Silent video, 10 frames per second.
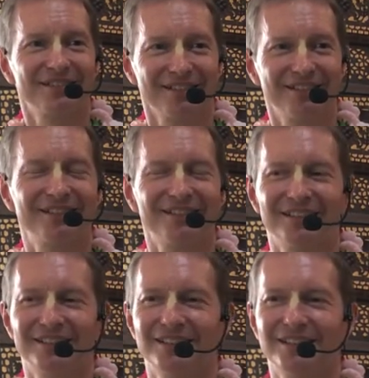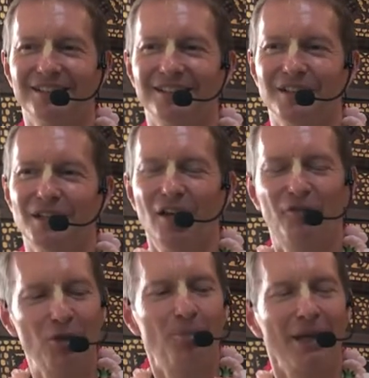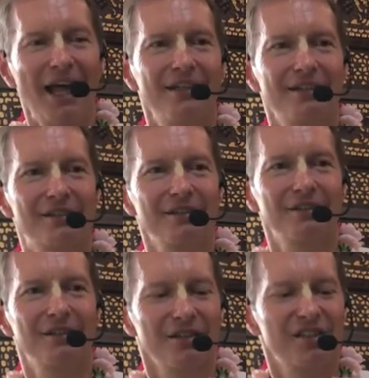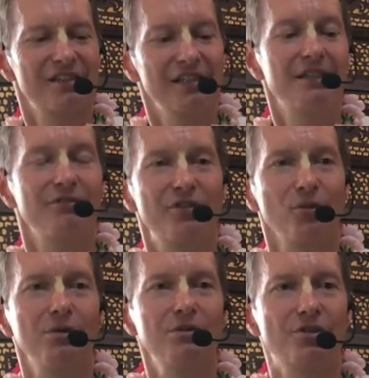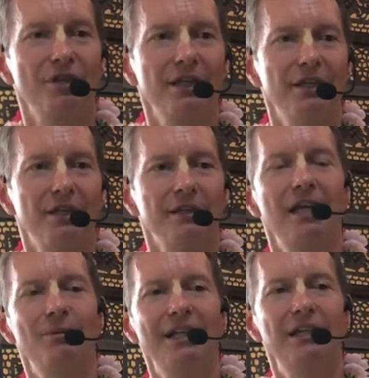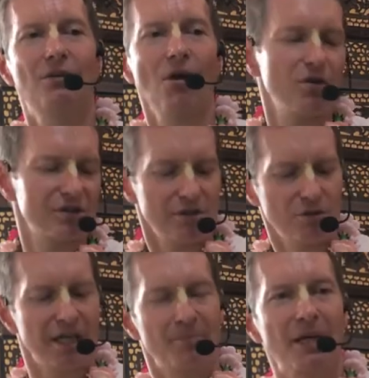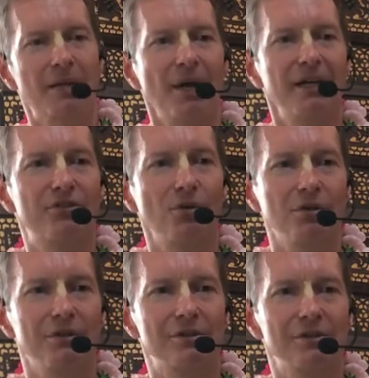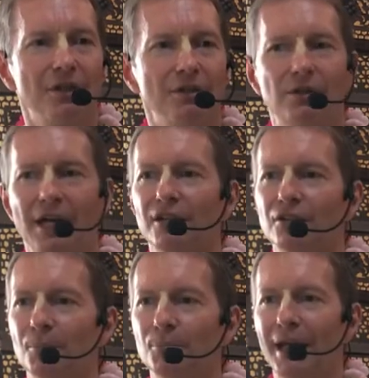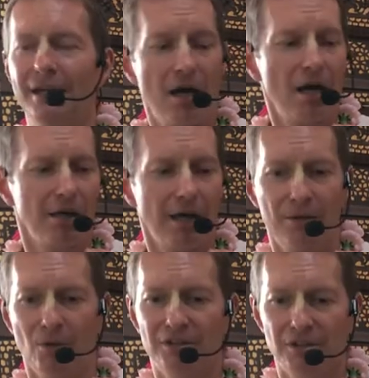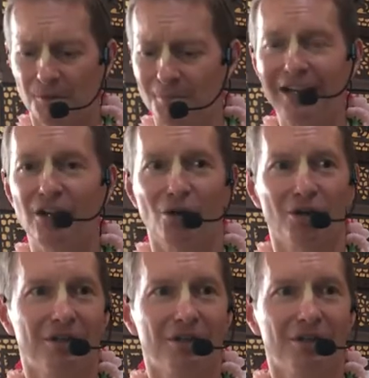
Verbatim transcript: Hmm? If you plant the seed of a thorn tree, then when it grows and you get pricked by thorns, you cannot complain, ah, I wanted the mango.